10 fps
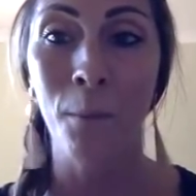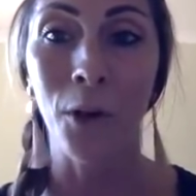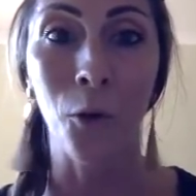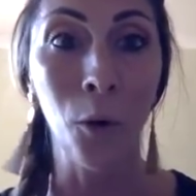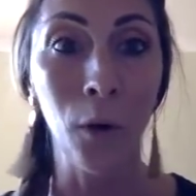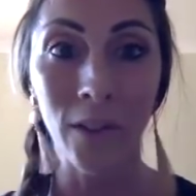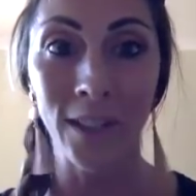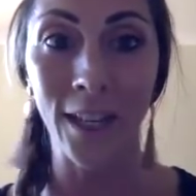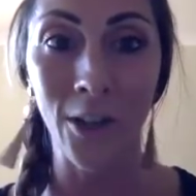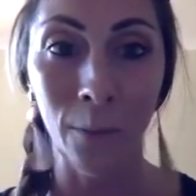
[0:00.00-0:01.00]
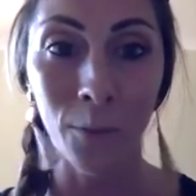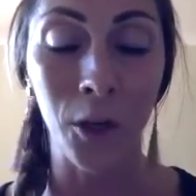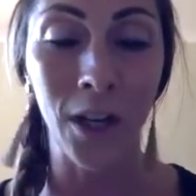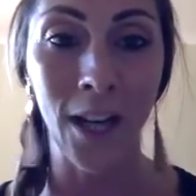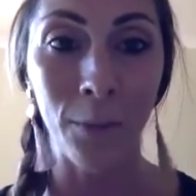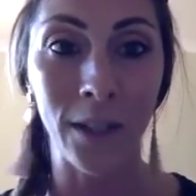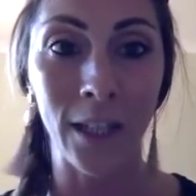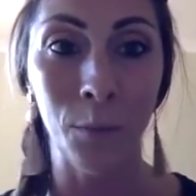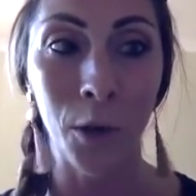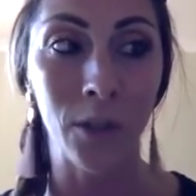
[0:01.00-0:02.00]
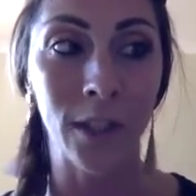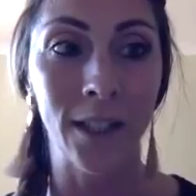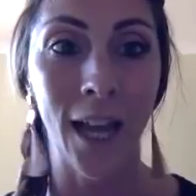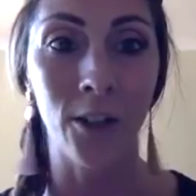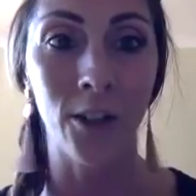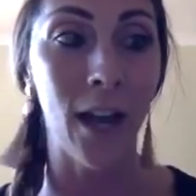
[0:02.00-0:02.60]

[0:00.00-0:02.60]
But all of a sudden, I'm turning up to this person's house.